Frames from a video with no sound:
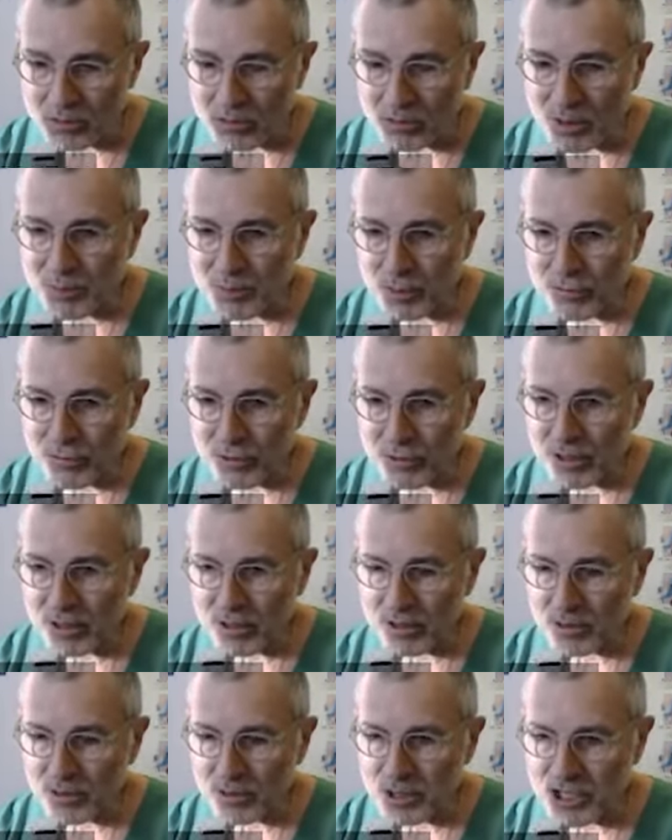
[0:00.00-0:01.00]
we prefer
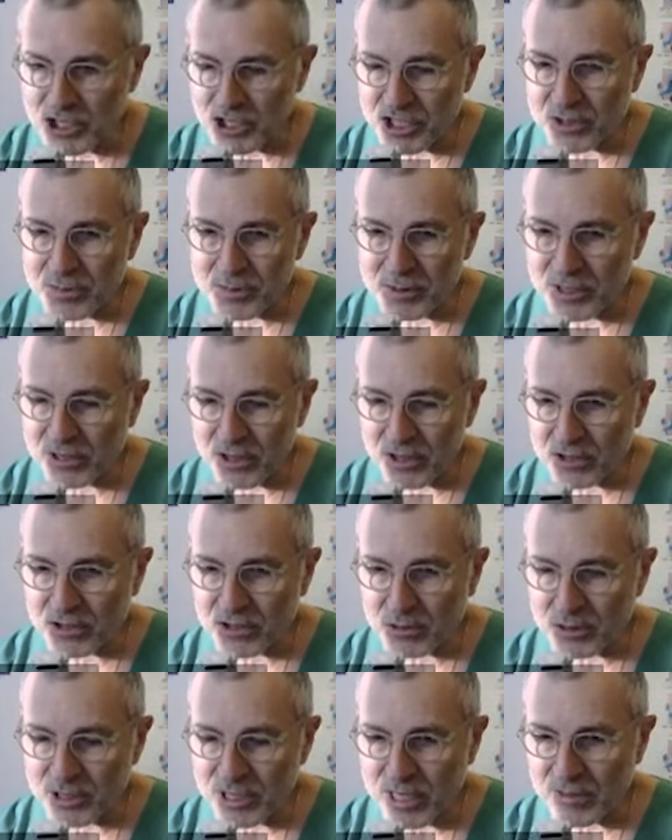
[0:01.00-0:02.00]
a rigid
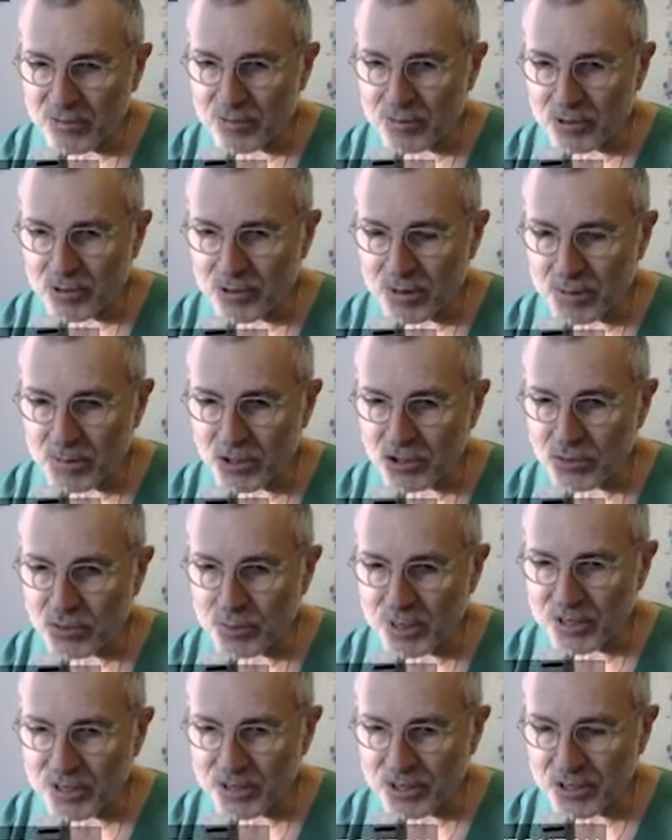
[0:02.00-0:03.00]
because we have a much
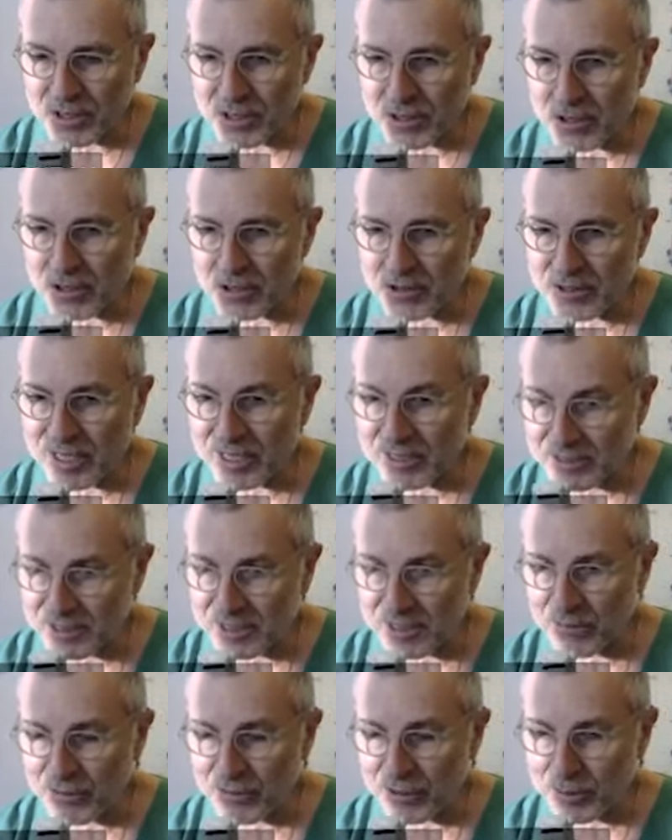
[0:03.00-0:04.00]
better
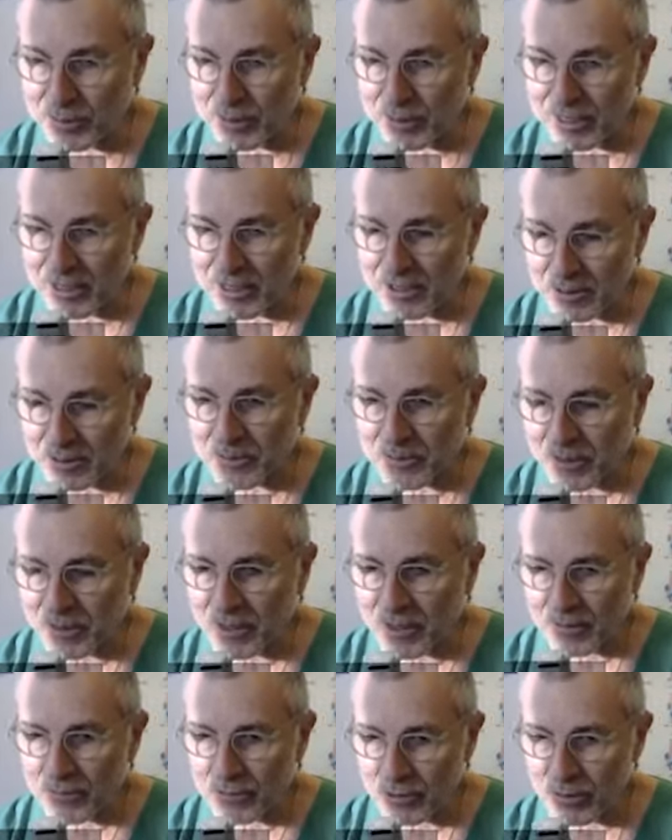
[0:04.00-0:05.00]
tactile feedback
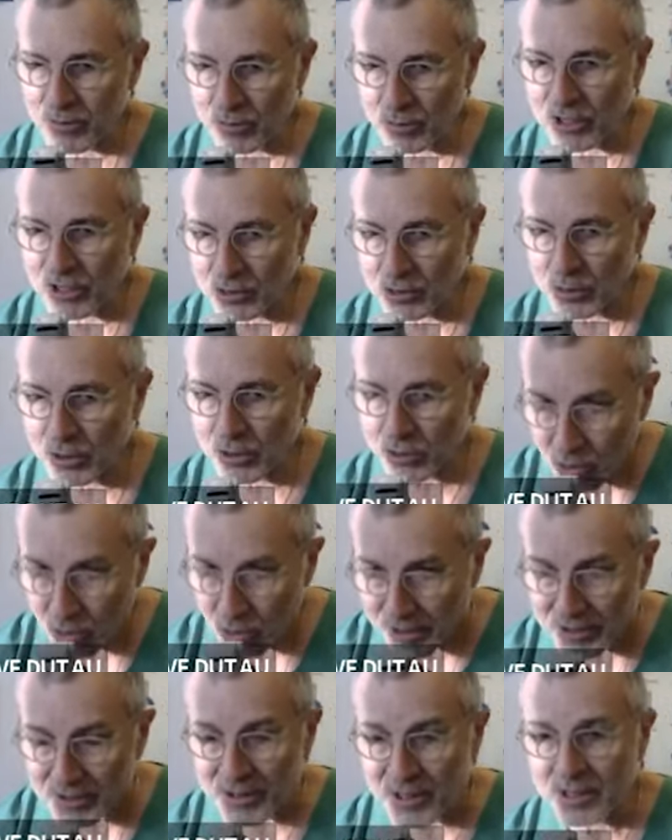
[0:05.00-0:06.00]
from what we are
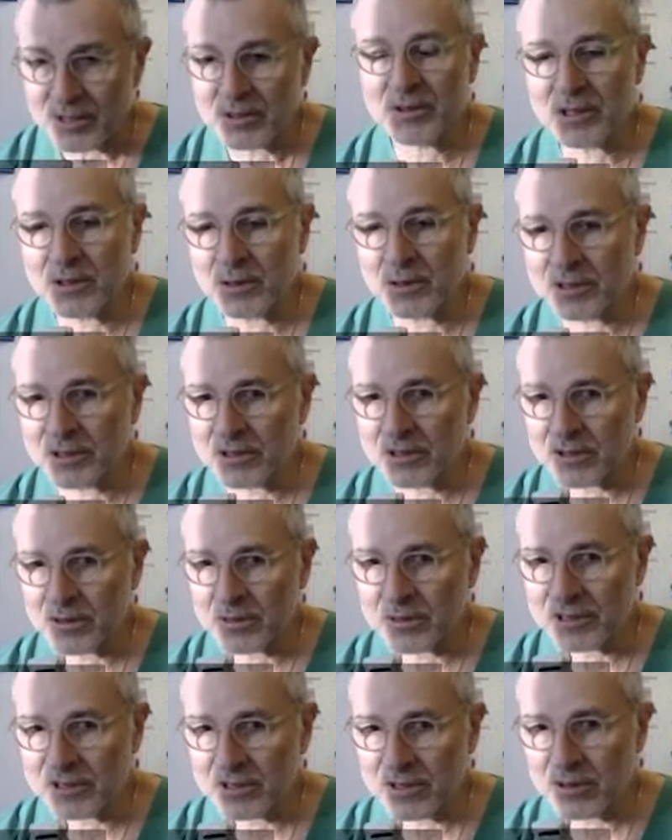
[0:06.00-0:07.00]
doing with
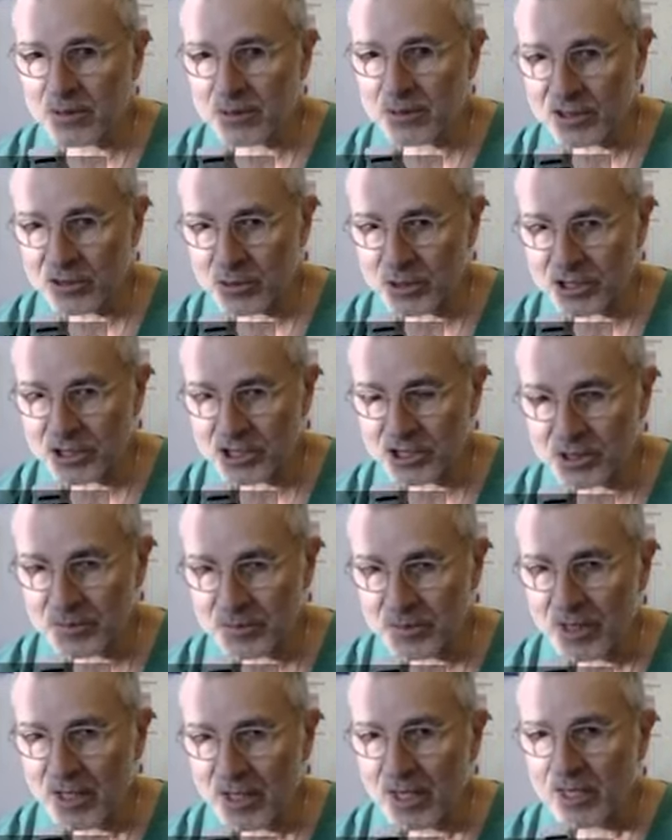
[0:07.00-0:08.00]
a rigid.
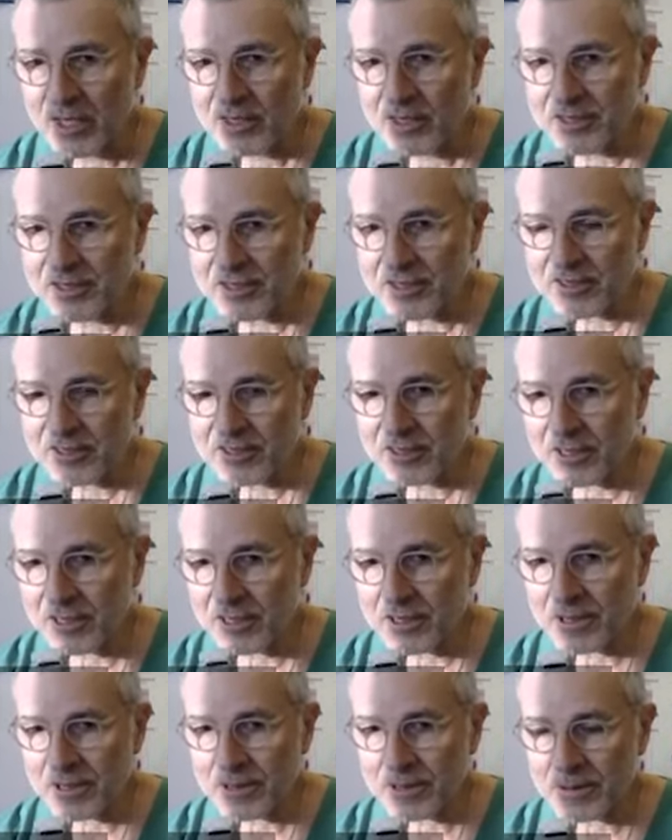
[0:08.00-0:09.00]
This
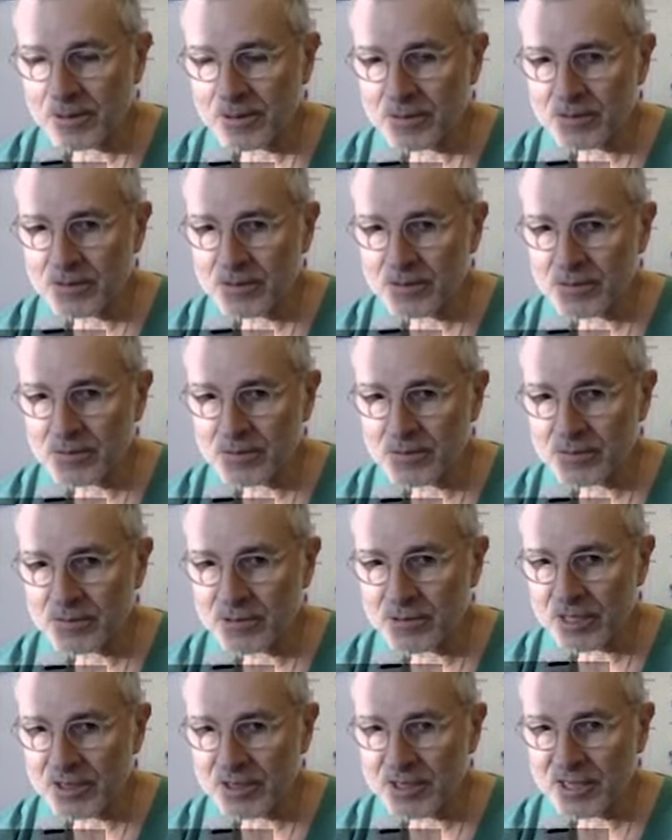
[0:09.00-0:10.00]

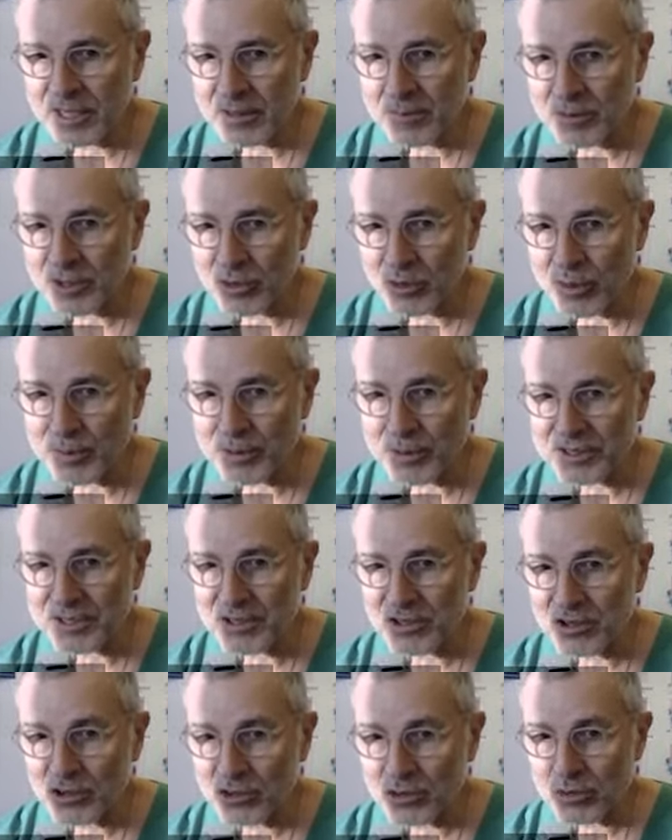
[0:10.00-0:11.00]
technique can be
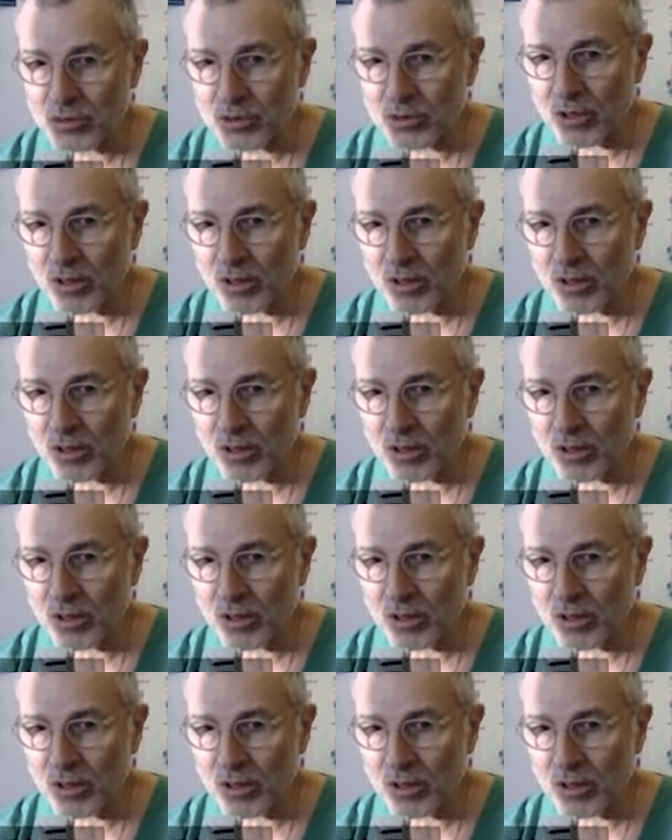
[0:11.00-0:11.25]
repeated two